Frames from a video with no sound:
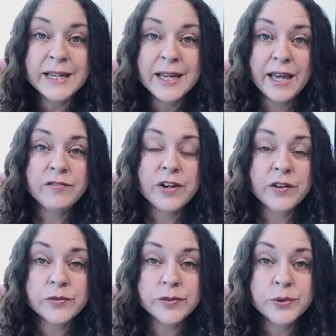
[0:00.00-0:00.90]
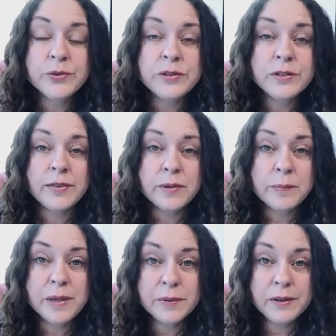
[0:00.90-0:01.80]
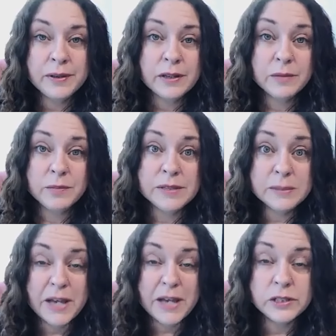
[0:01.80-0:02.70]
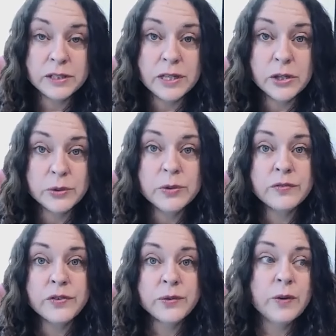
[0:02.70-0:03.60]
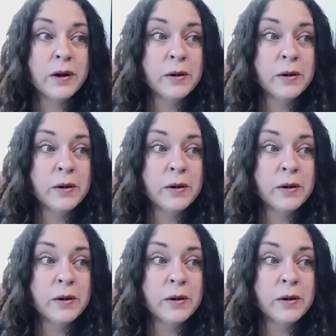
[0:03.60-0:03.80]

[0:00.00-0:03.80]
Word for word: and very rude to other people, and especially you if you are